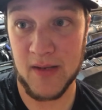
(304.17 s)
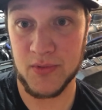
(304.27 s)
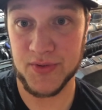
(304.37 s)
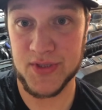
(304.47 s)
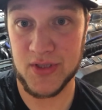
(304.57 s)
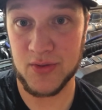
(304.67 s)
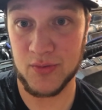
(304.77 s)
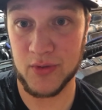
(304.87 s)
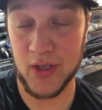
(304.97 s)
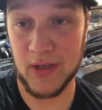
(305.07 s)
able
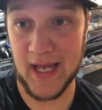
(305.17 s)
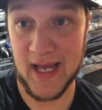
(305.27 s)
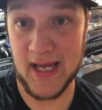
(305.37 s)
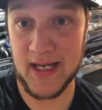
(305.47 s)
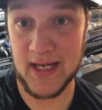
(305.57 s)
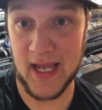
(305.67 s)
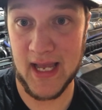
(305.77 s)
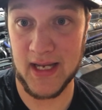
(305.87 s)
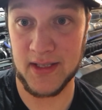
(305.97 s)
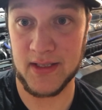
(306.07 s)
to go ahead
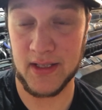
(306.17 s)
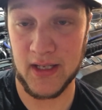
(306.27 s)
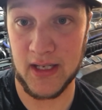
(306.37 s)
and